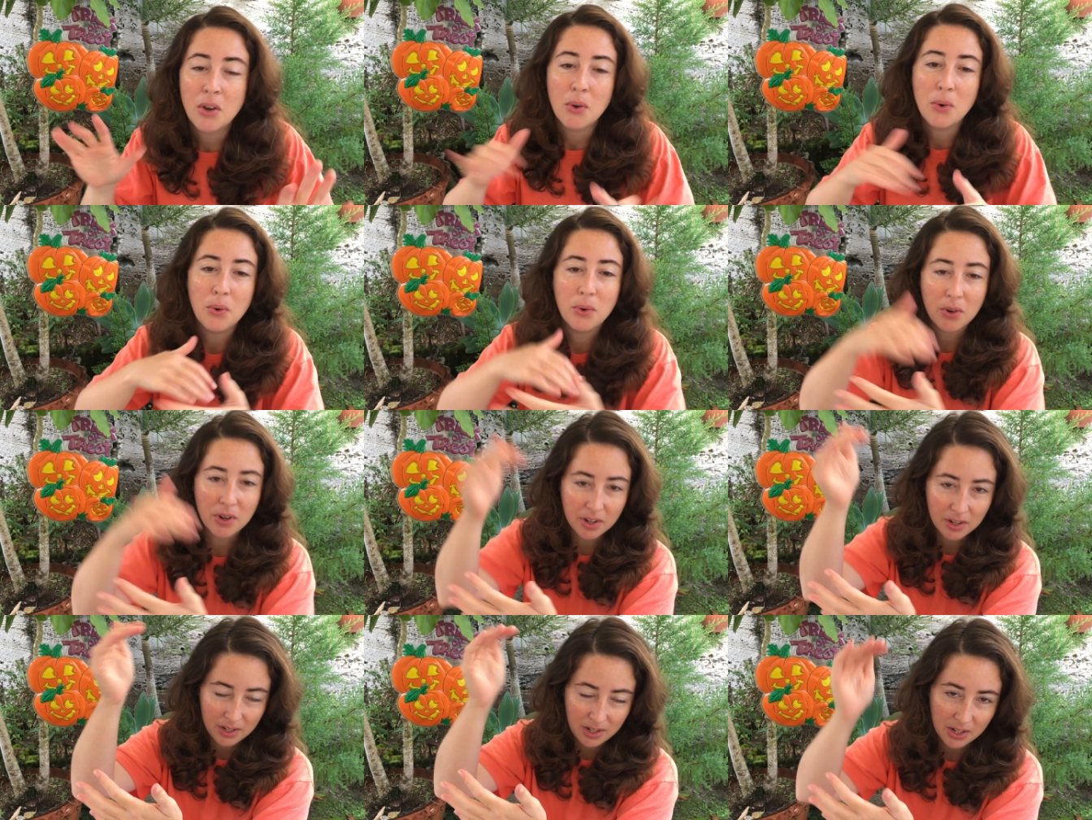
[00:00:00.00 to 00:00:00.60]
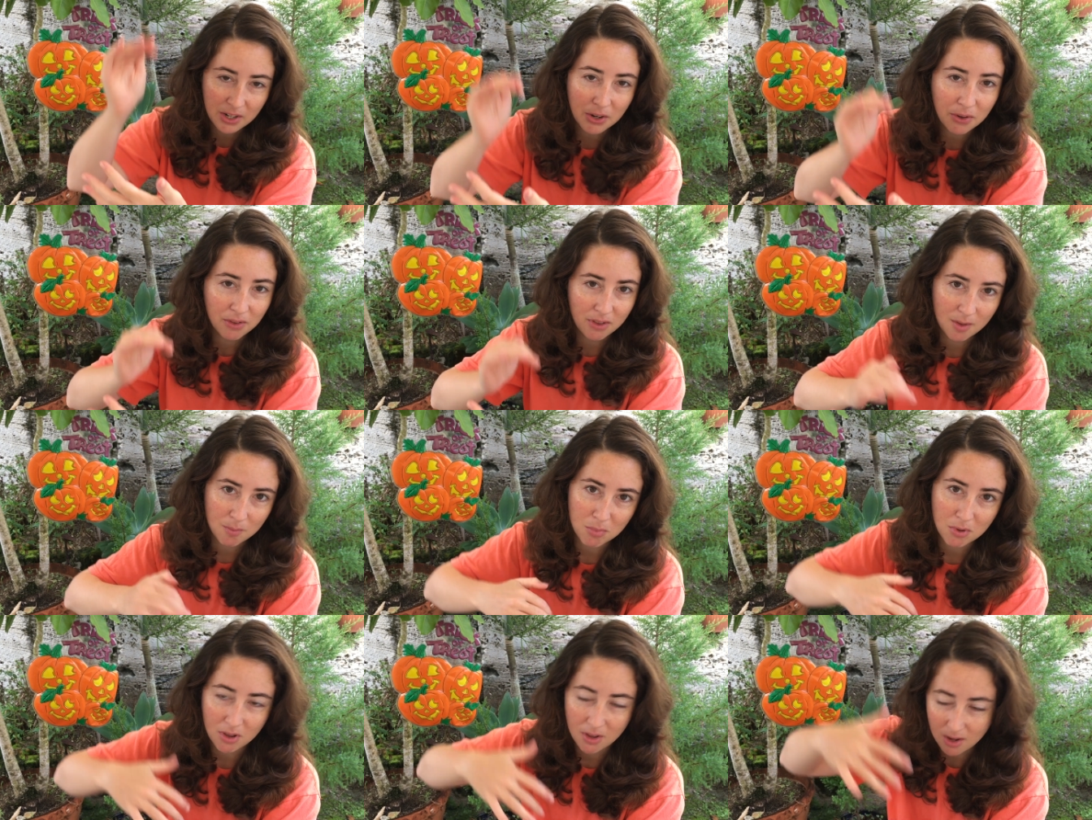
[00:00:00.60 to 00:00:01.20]
or,
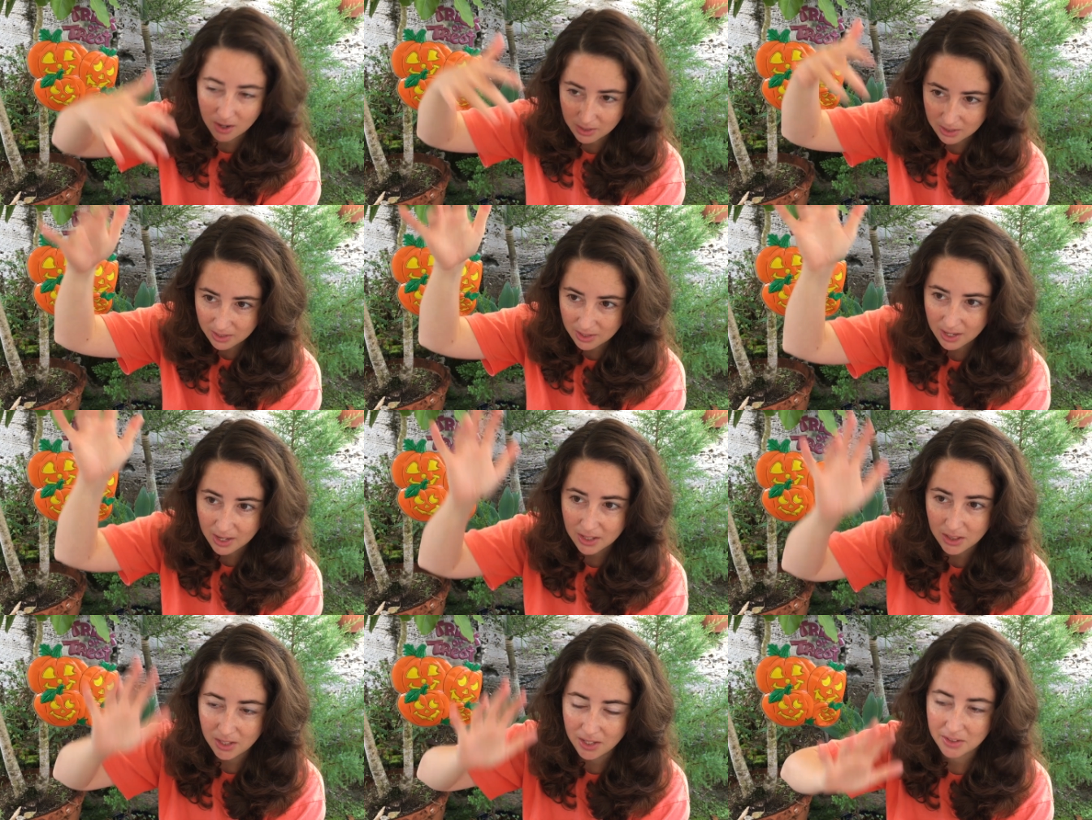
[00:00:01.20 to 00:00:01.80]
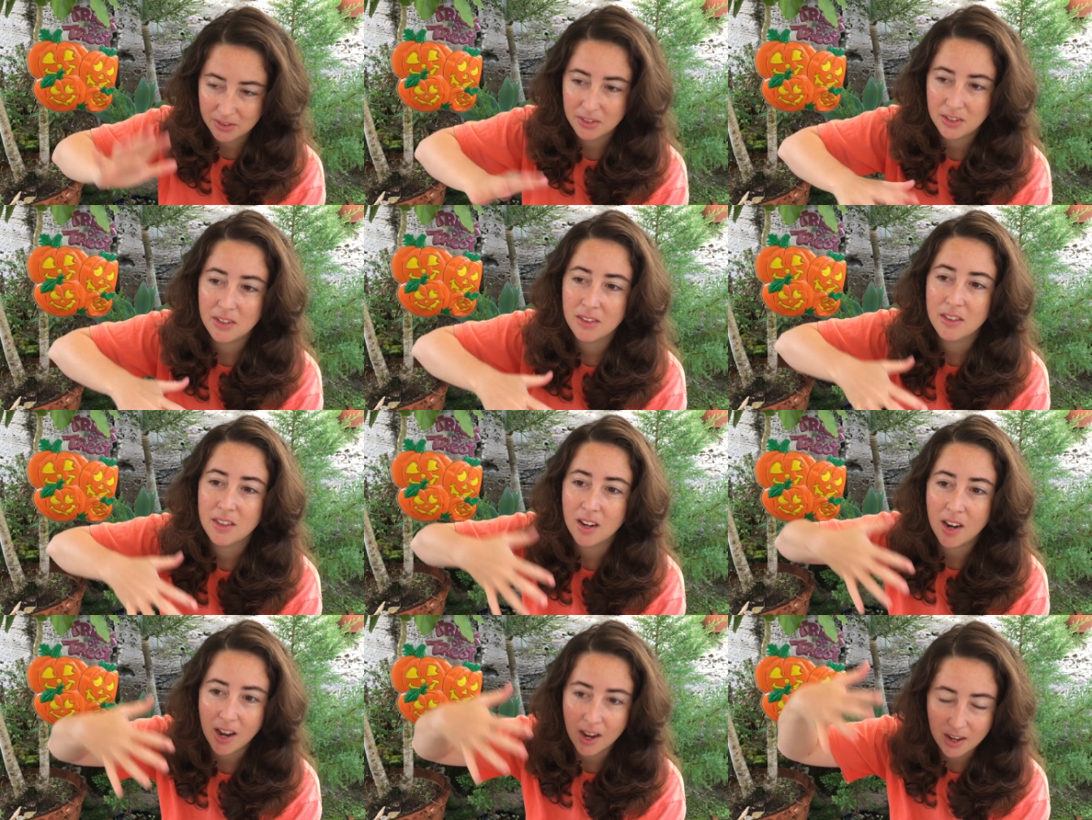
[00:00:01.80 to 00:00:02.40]
that belong to that list
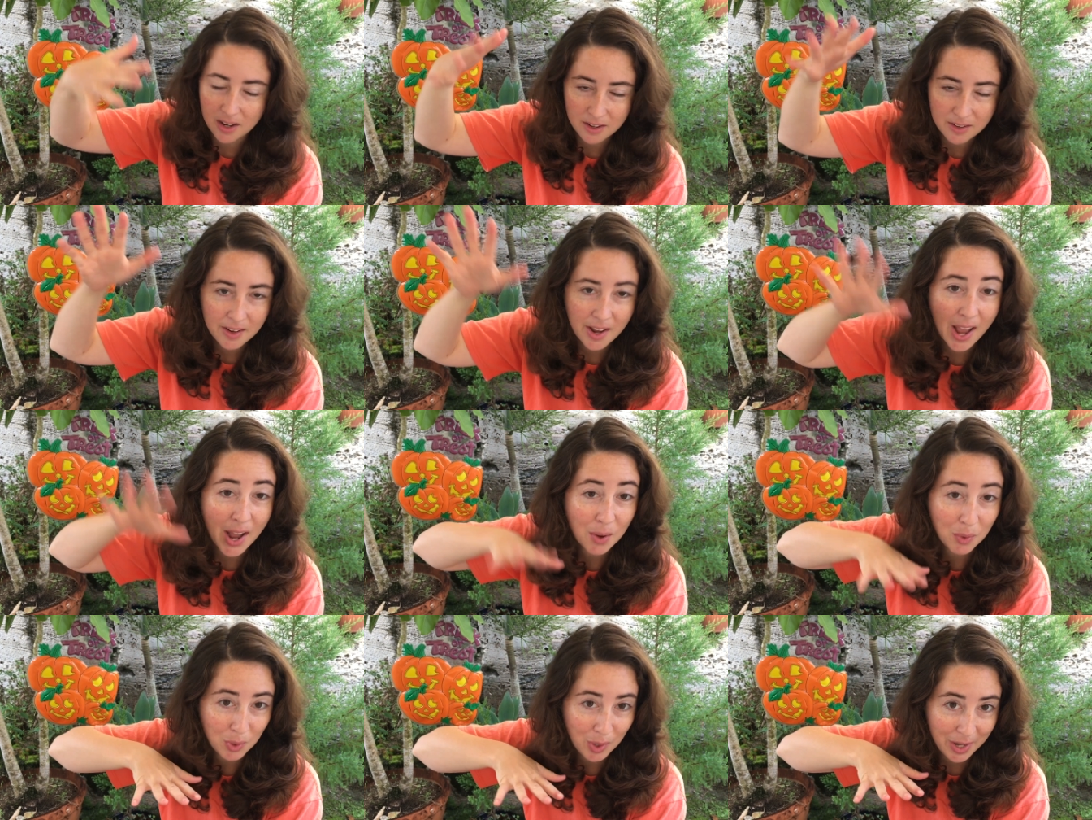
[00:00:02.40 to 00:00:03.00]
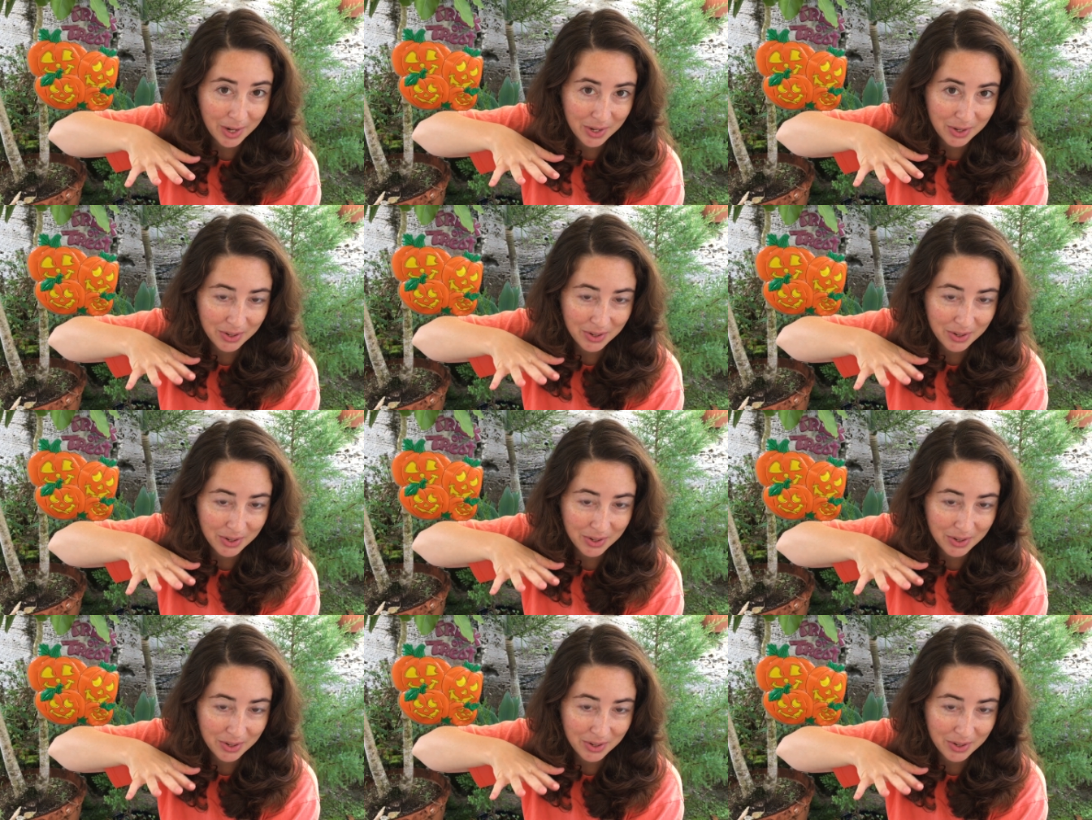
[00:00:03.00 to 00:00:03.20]
that I outlined.